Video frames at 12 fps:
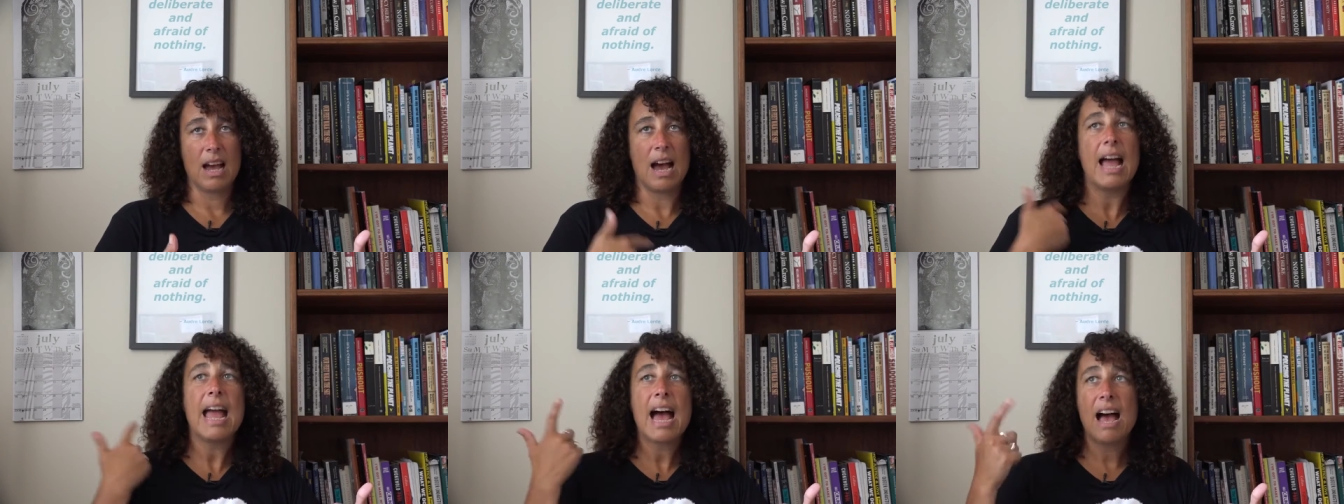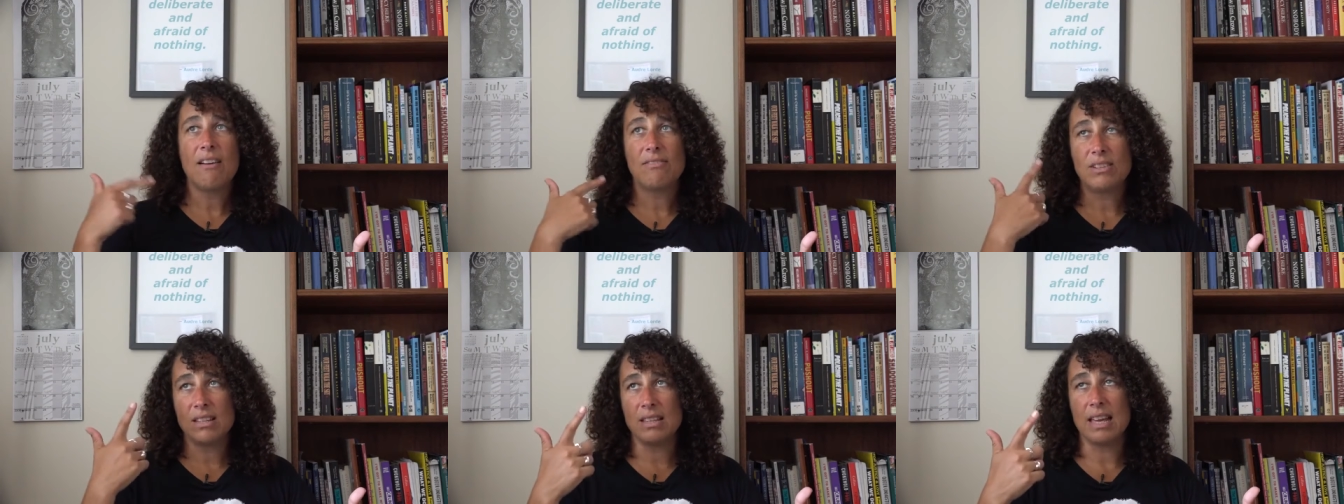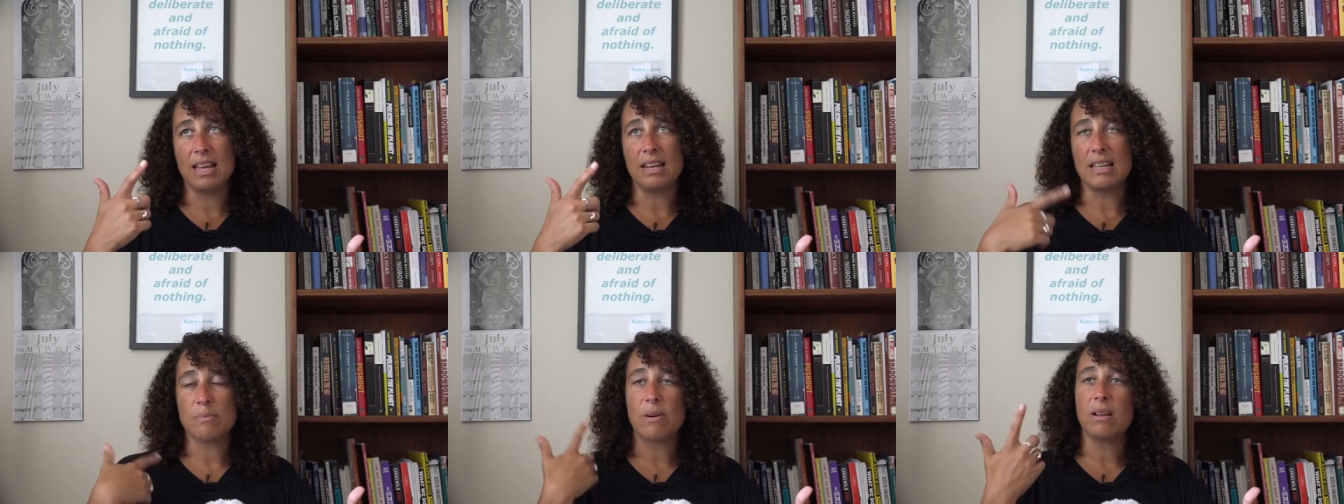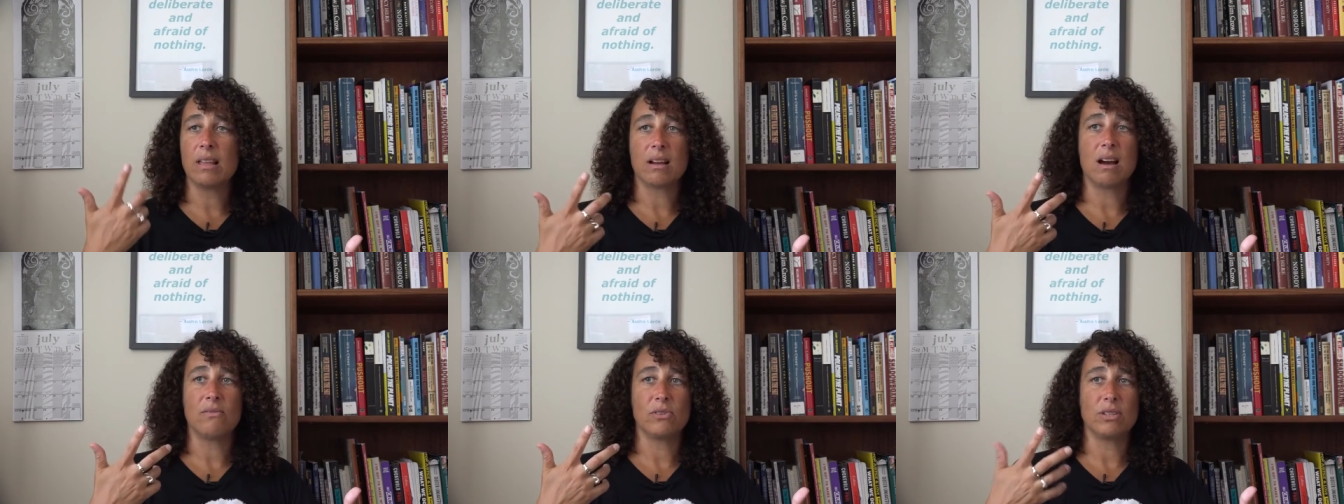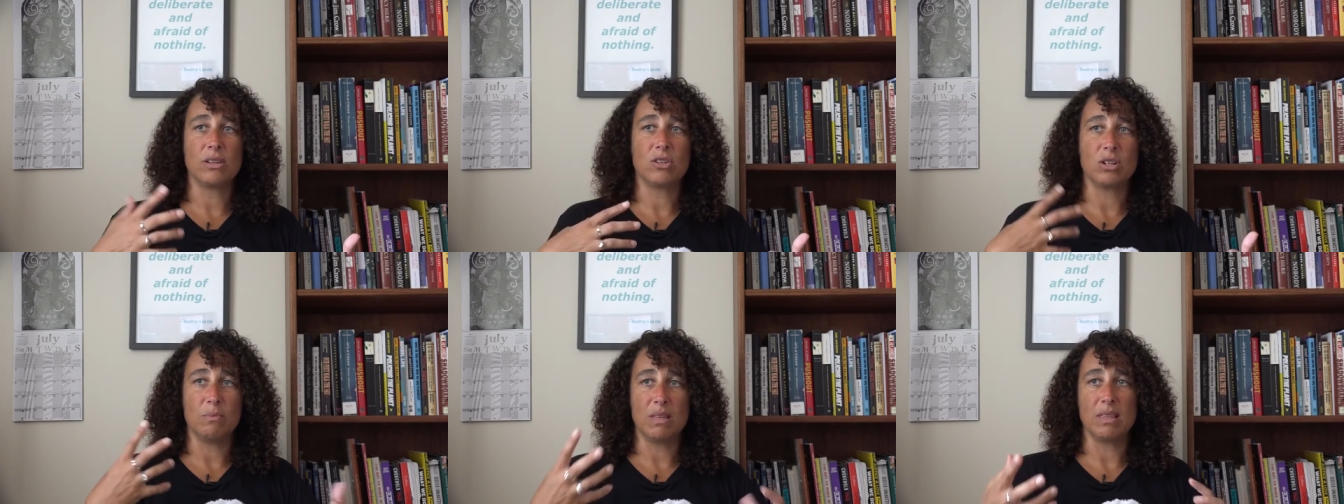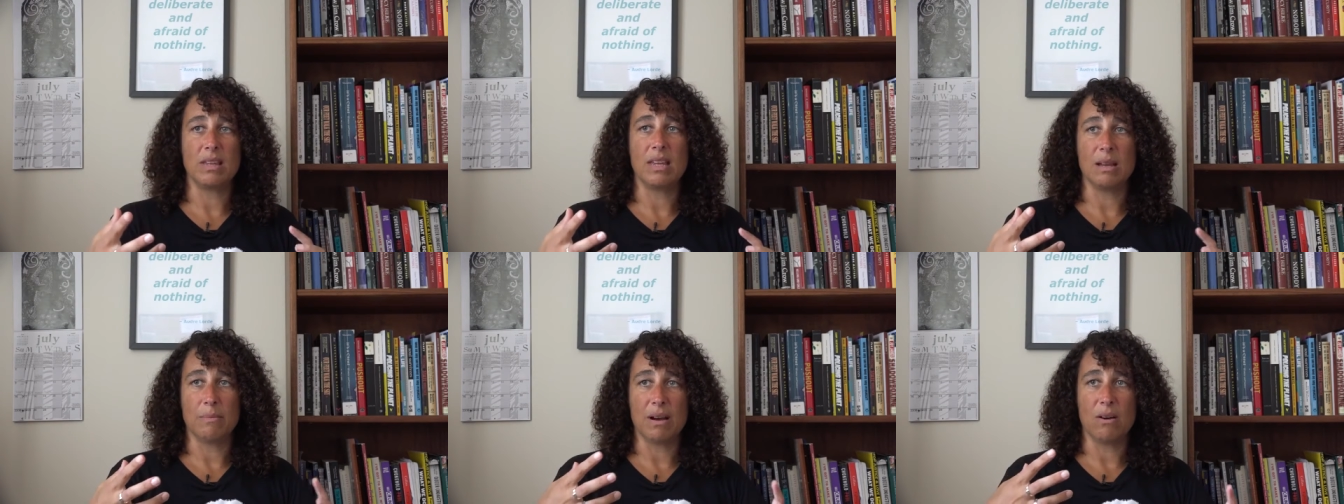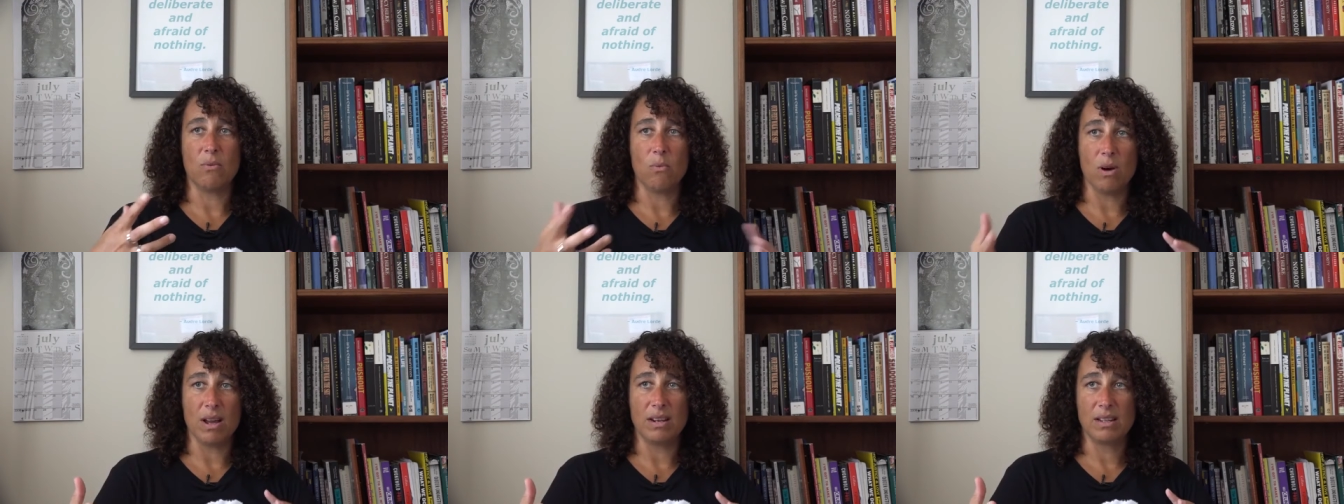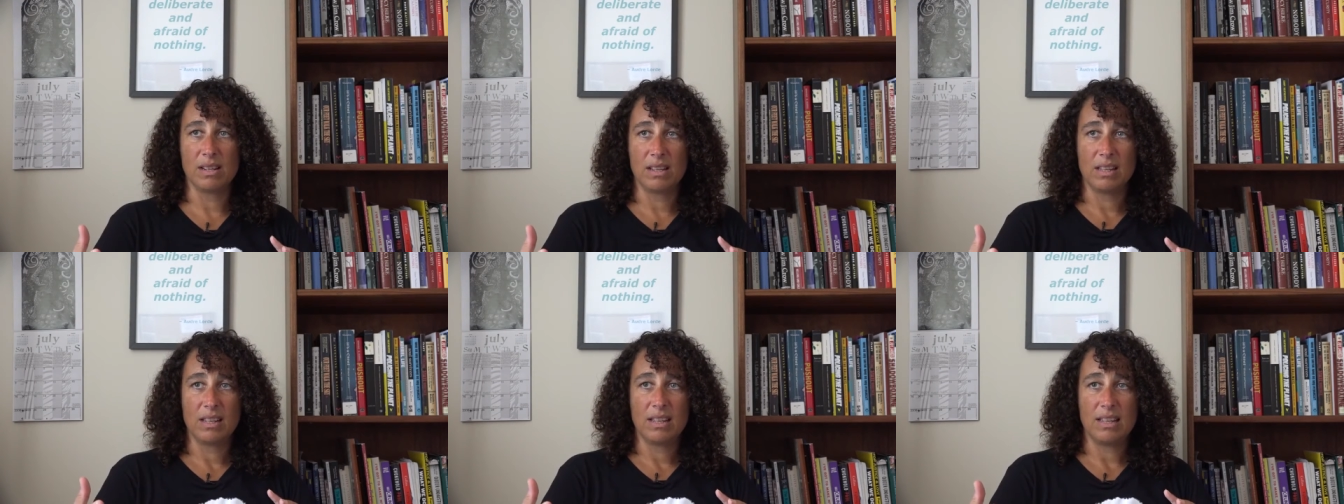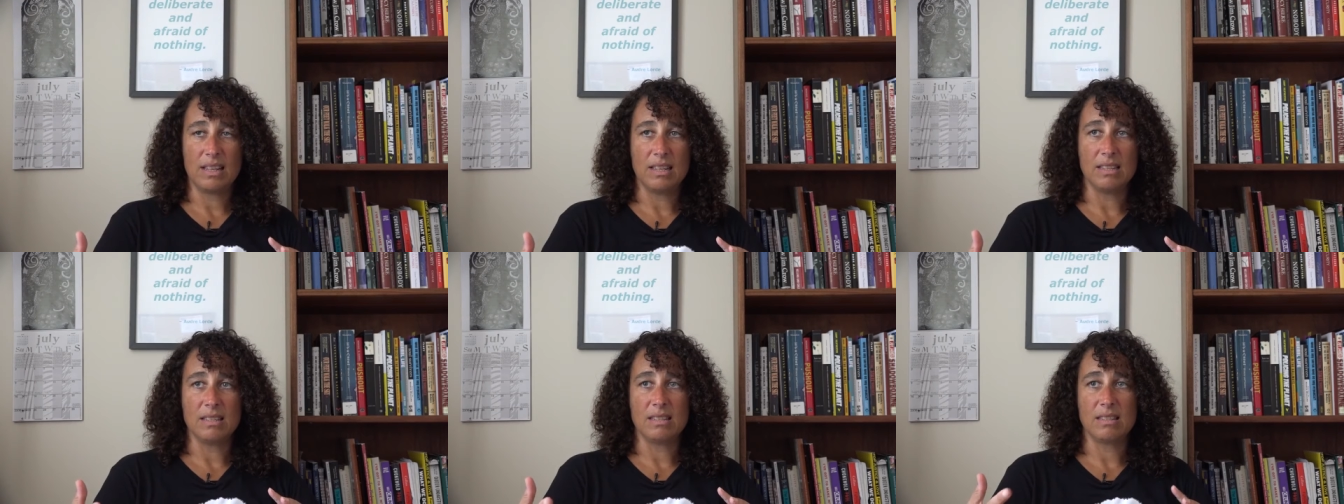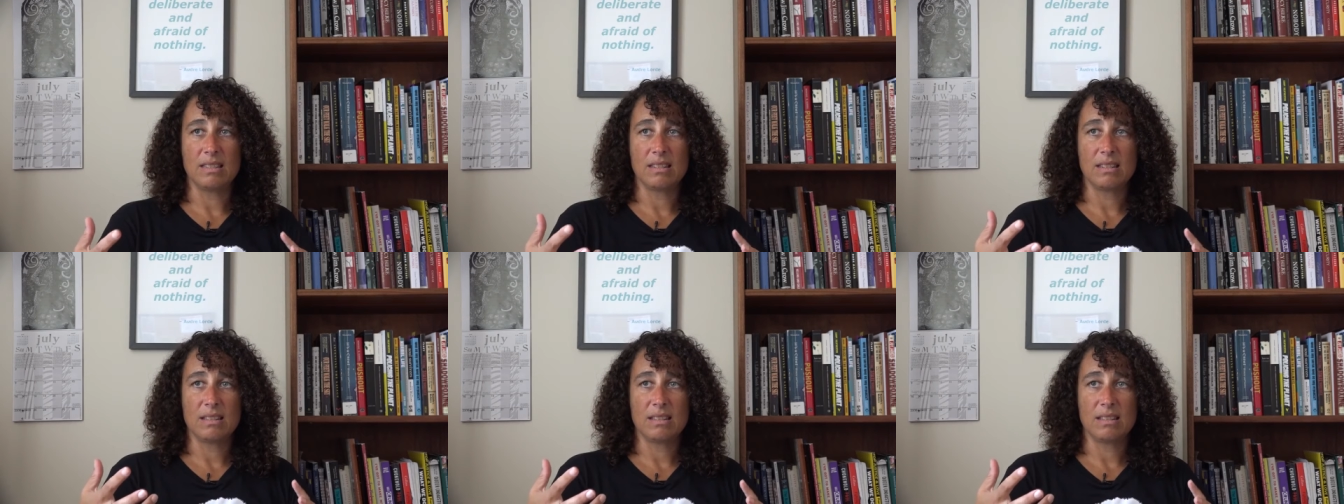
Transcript: I have to then, as part of that conversation, be thinking about what is